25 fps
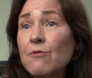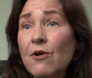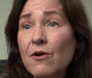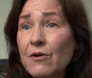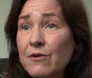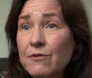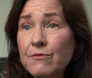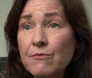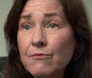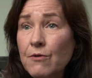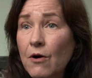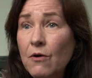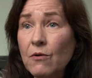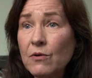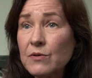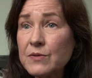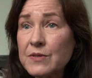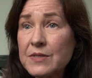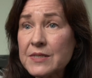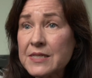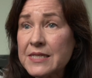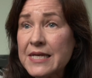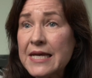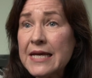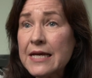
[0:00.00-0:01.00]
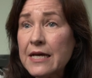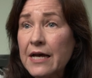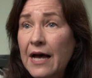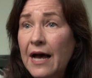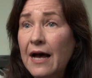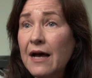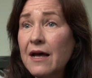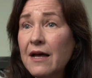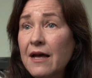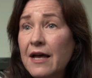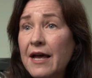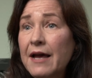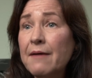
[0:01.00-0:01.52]
rock and roll
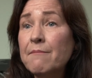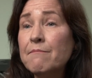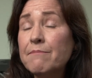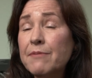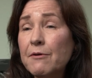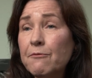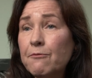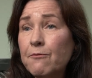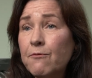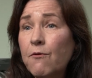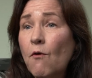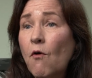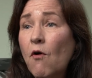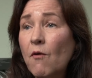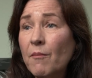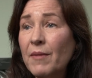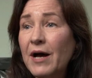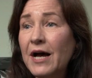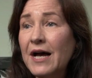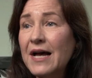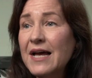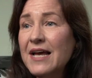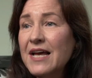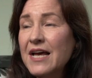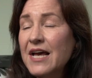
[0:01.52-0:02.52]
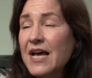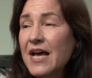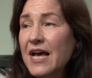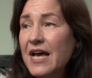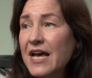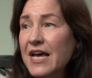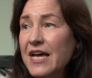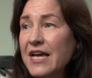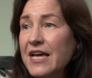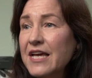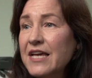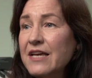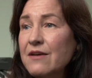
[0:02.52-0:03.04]
singer and performer,
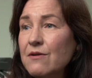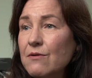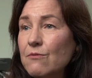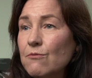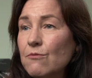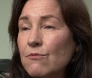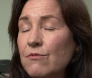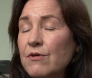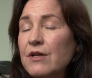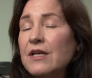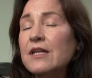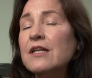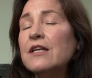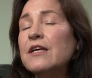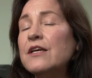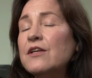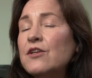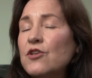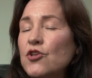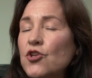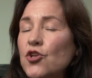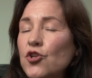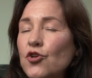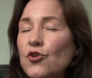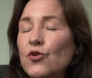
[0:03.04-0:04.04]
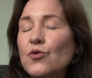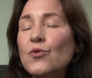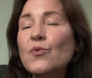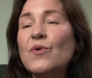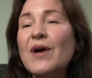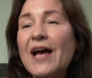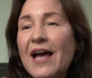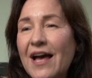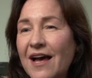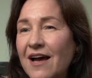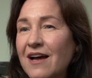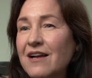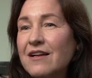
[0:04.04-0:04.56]
he really knew
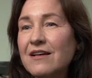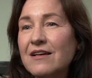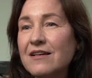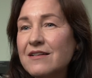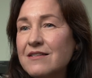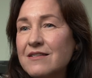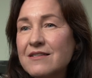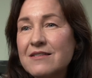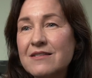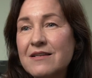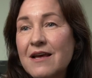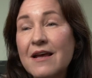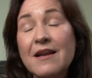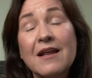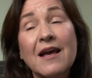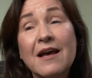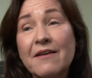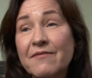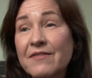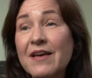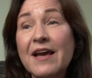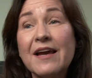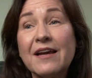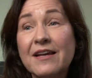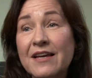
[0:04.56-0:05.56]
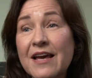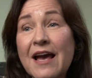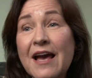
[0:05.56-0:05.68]
how to stare down that